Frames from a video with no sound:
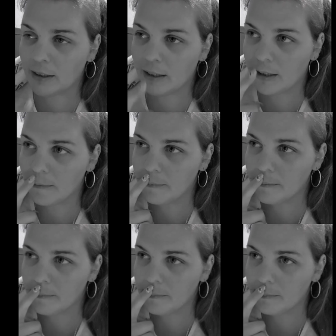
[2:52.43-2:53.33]

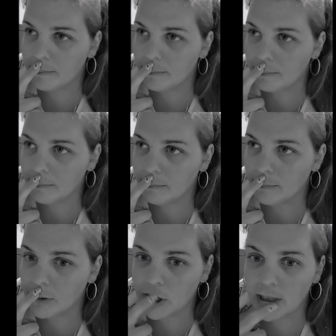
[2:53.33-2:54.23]
um,
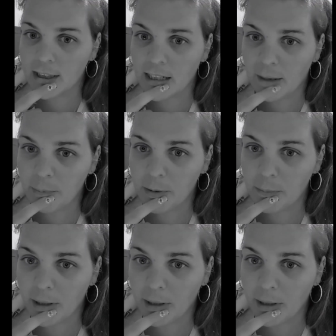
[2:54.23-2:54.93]
she stopped